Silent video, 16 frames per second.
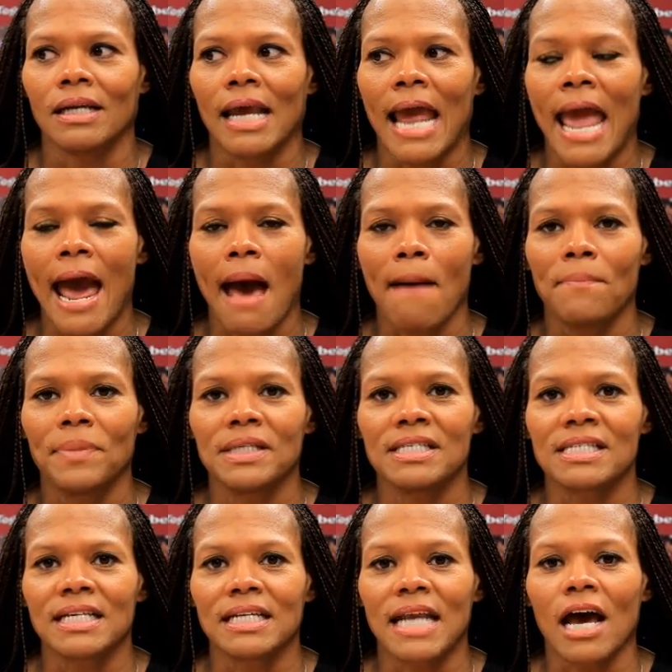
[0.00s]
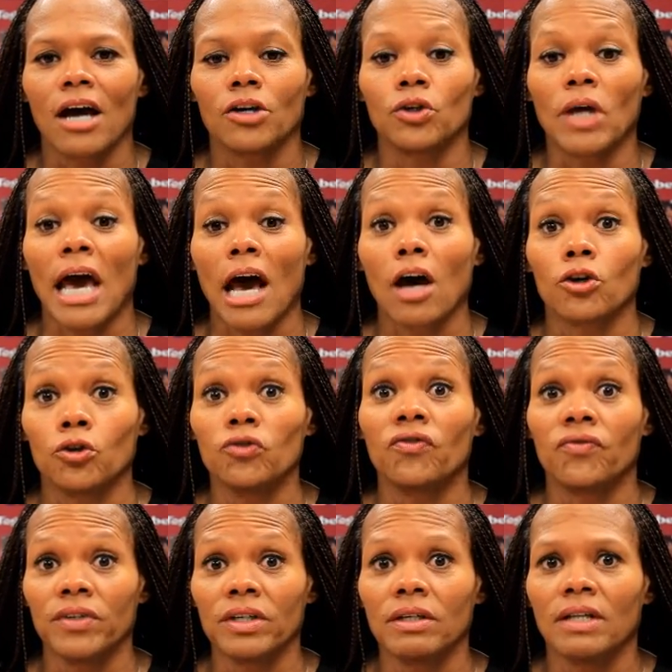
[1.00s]
happens and how you
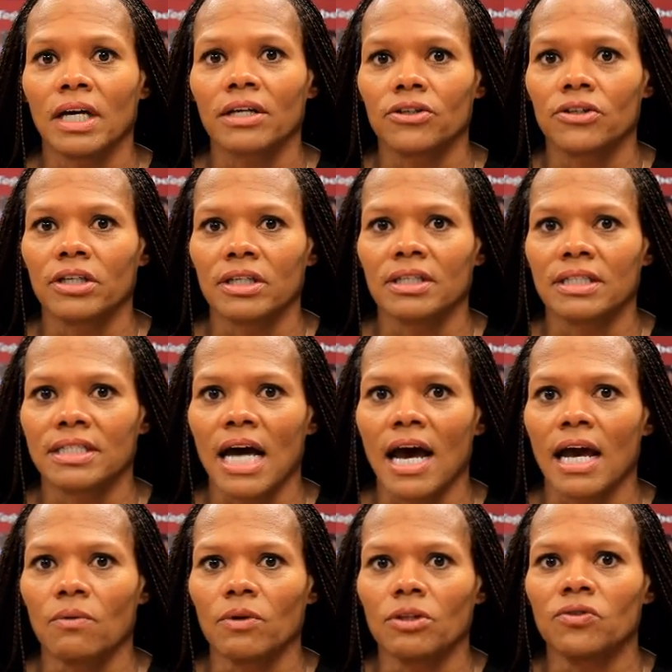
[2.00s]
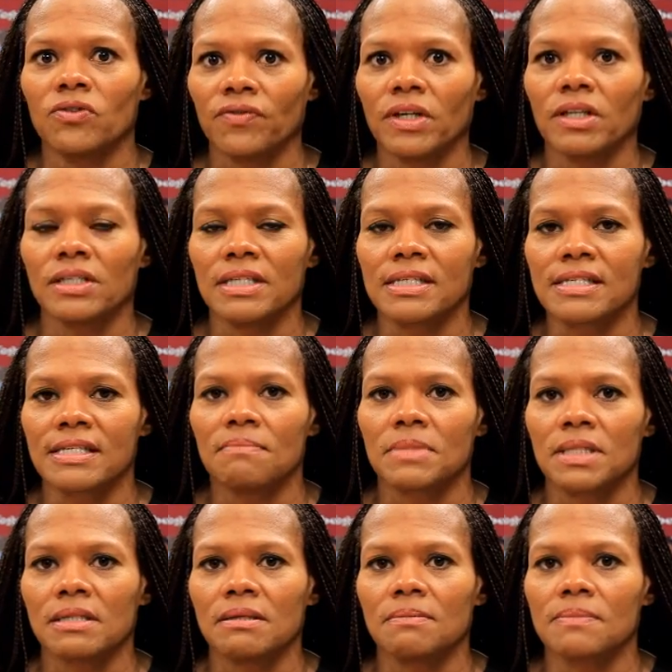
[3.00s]
feel like you're gonna die when you feel these
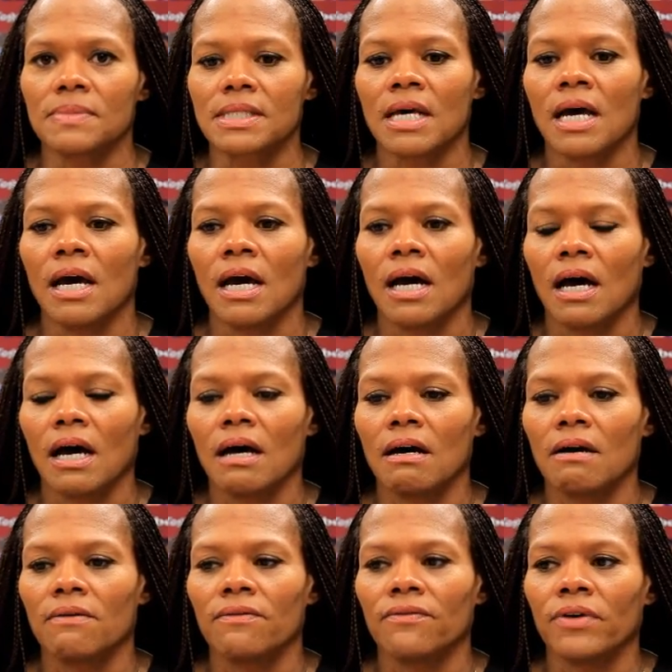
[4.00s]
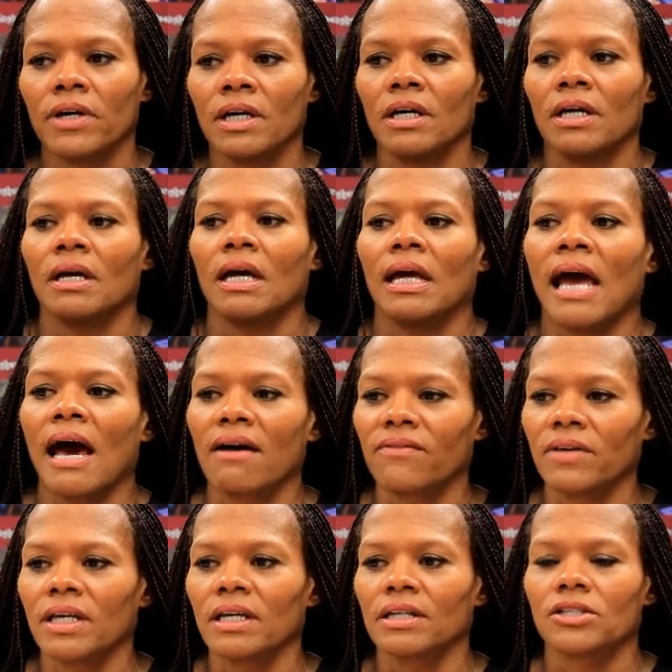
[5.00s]
symptoms of
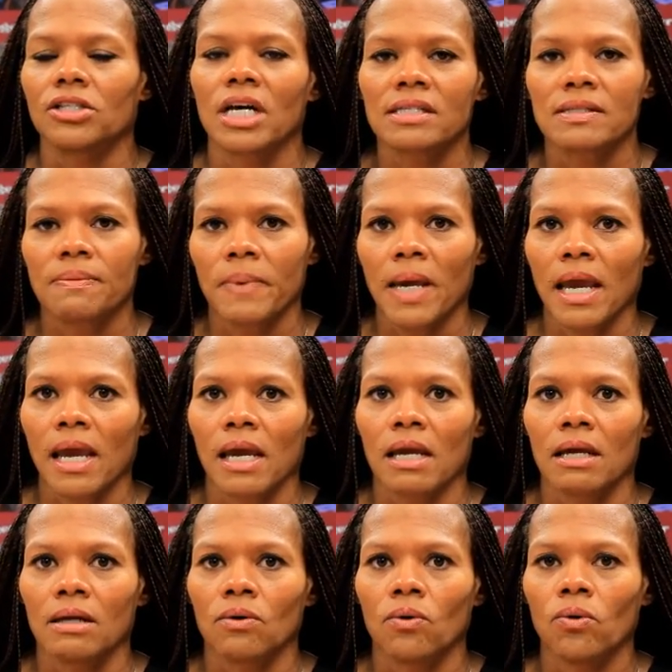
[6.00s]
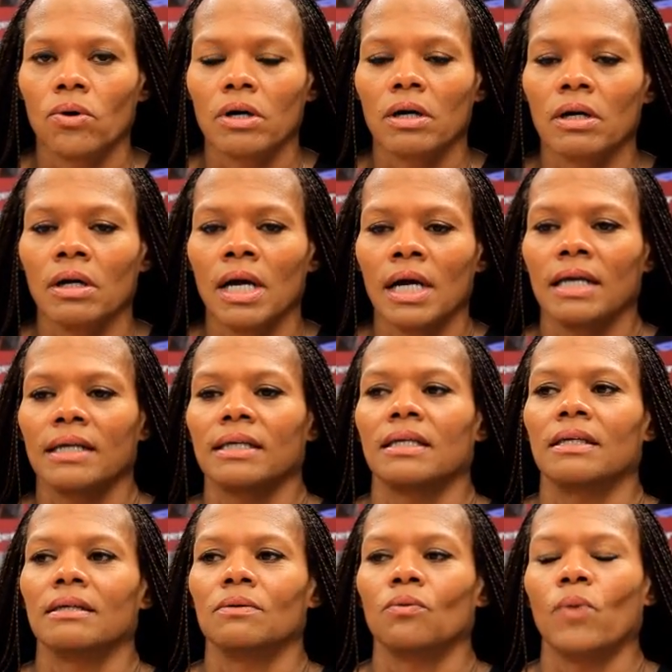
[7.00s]
having chest pain or
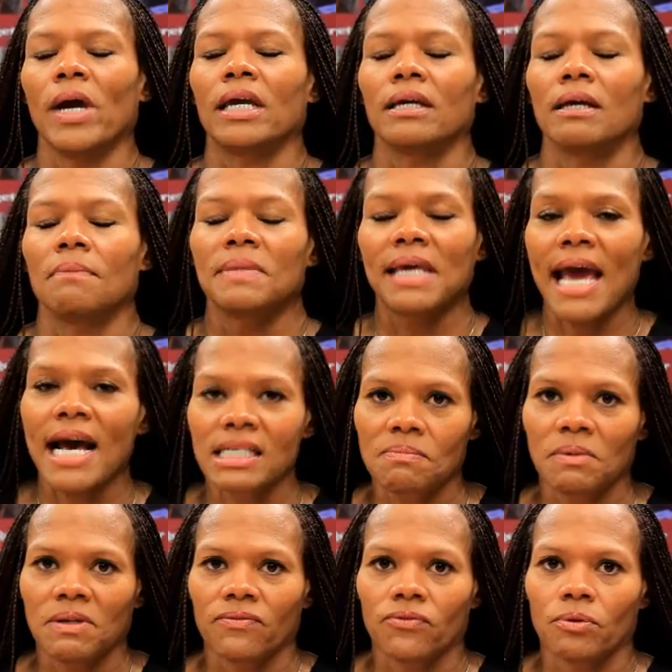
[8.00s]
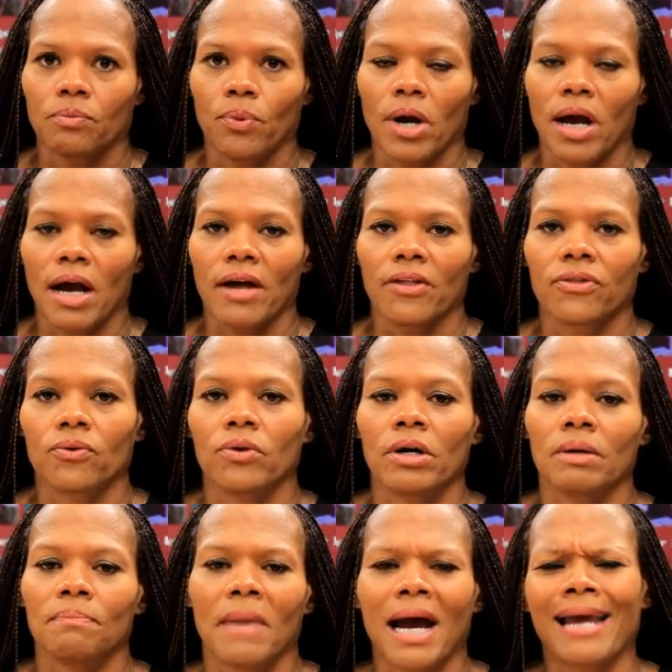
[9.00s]
waking up gasping for breath,
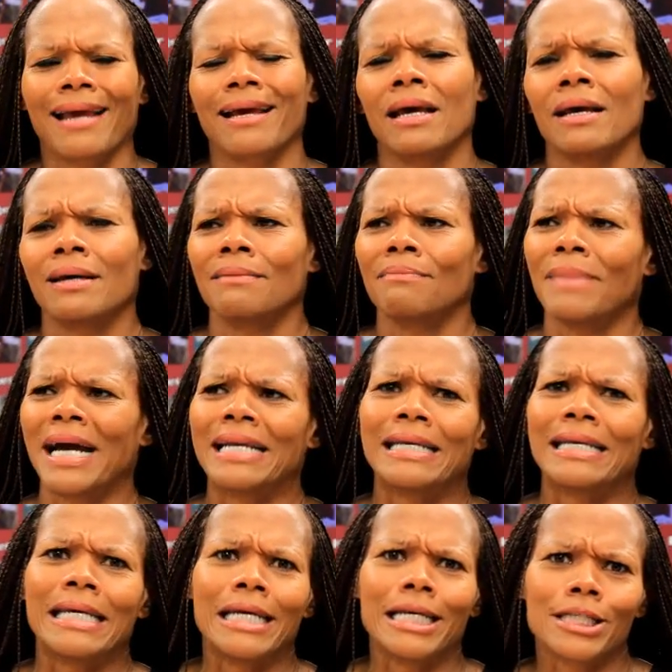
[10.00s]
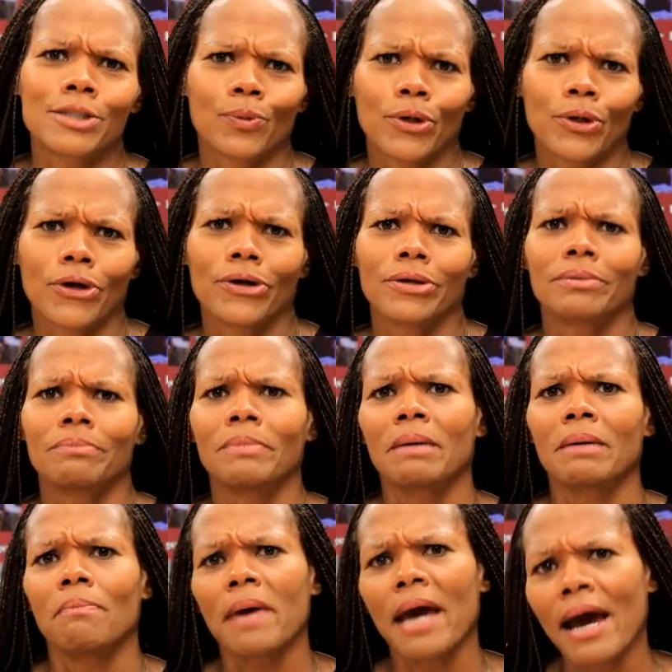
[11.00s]
or my knees were hurting,
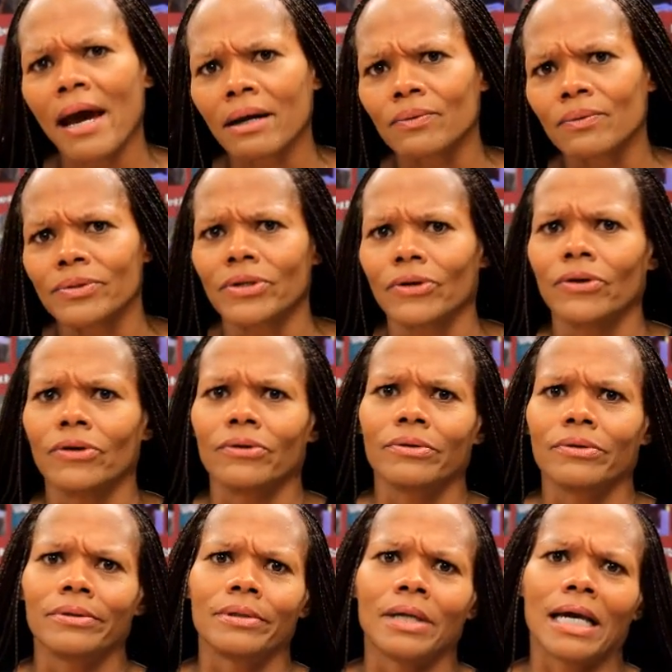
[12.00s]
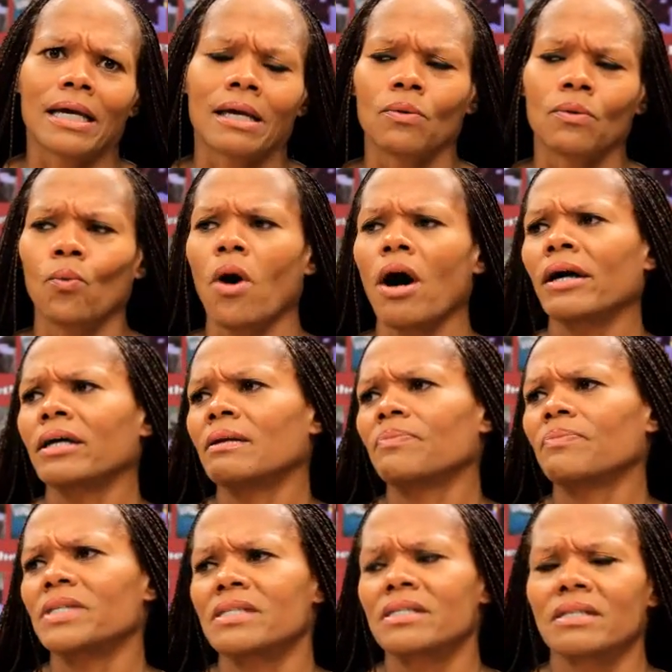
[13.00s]
my back was hurting, walking
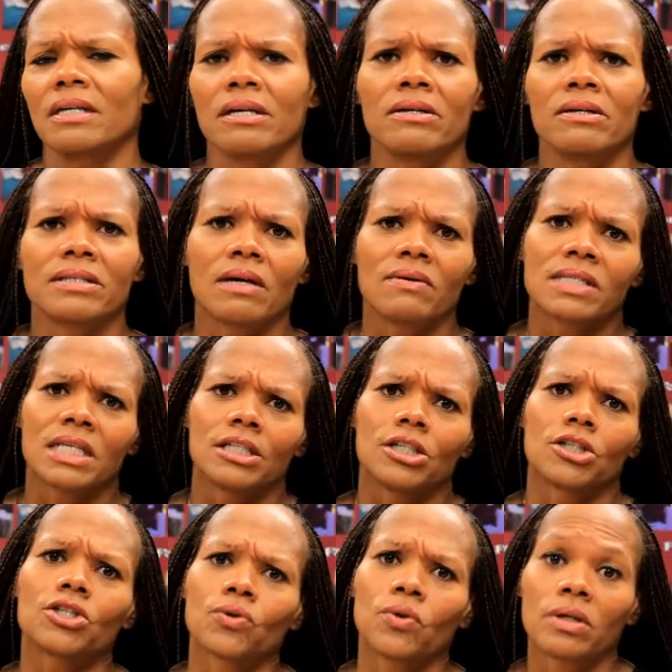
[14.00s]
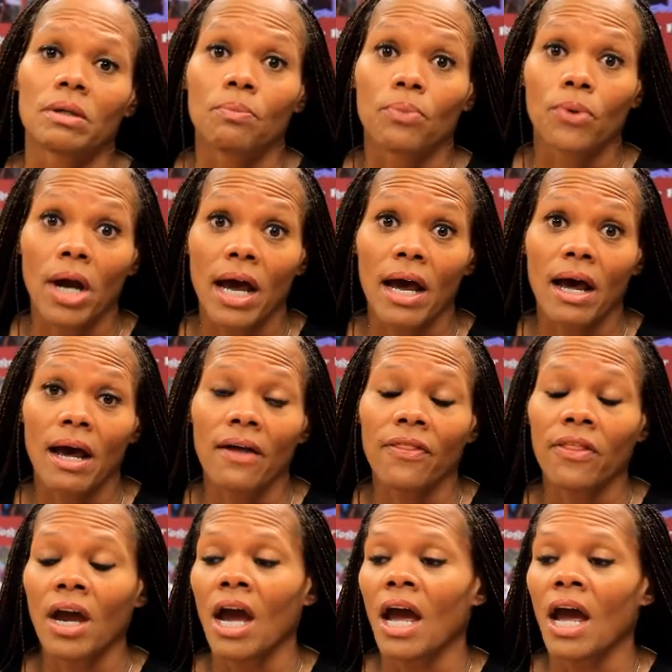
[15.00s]
up the stairs I was getting short of breath.